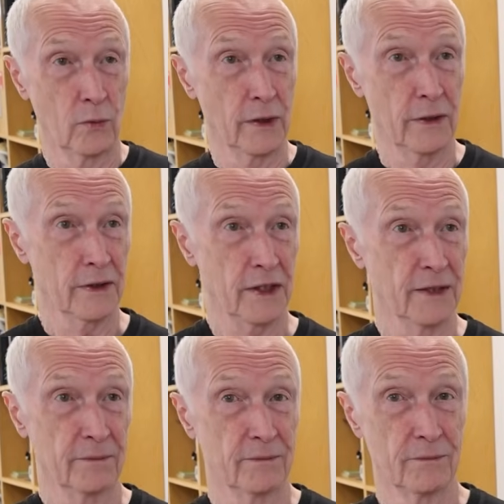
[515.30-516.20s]
we as a
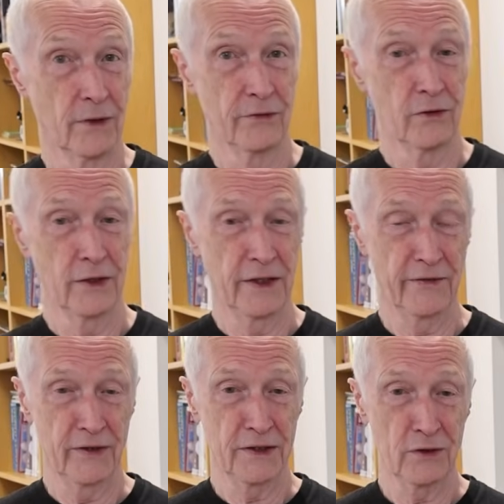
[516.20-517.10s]
team are all
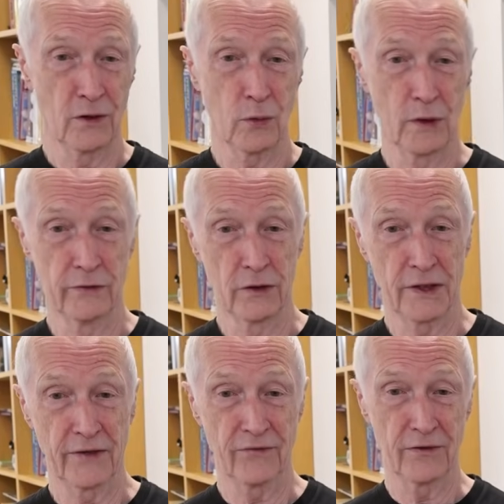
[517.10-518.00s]
individuals, we're all
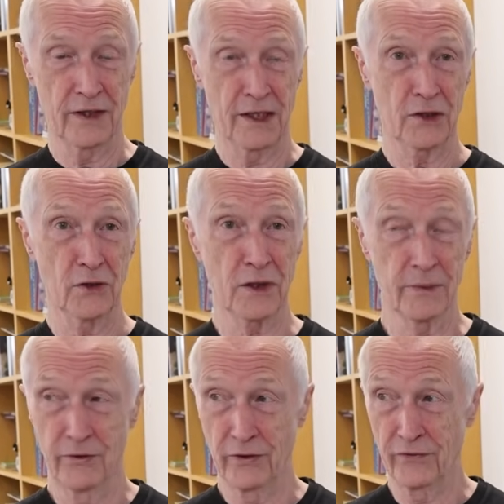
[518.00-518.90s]
different, our
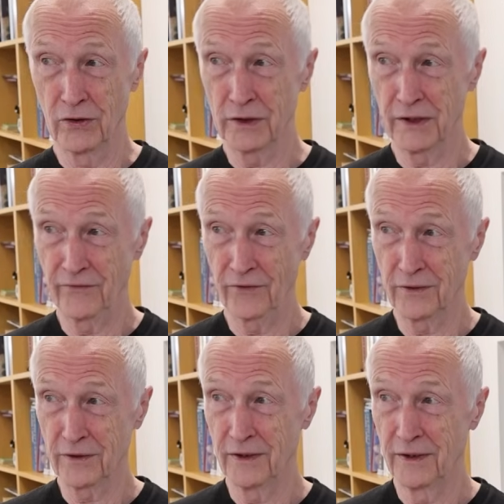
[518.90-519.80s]
customers are all
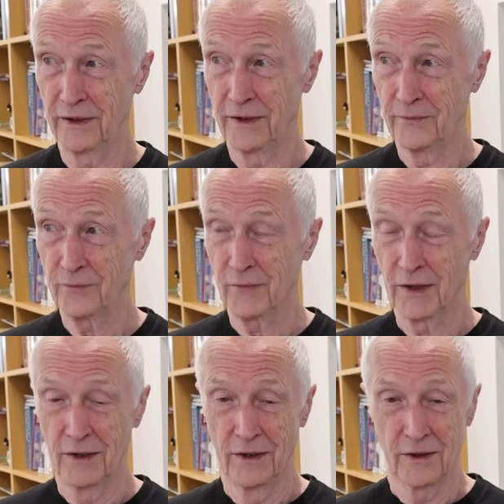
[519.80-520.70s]
different,
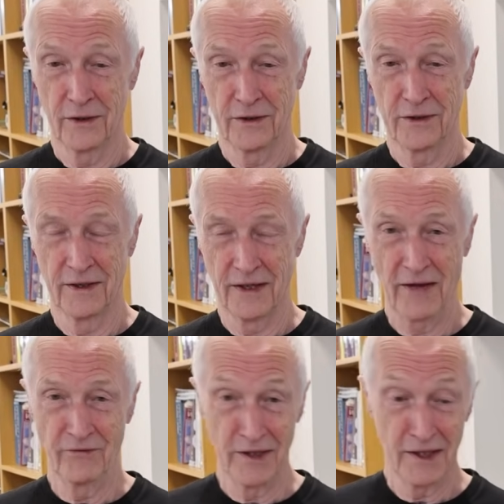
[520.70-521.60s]
and
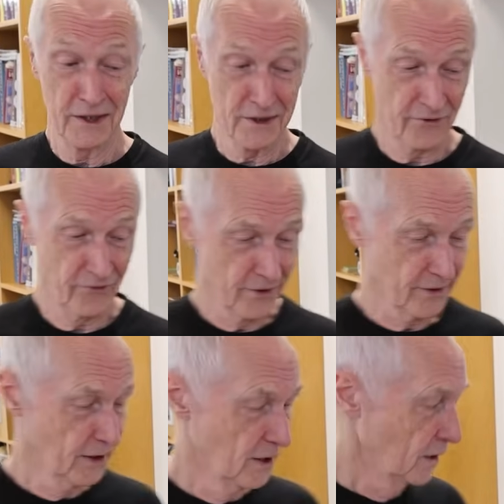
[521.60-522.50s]
every day is different.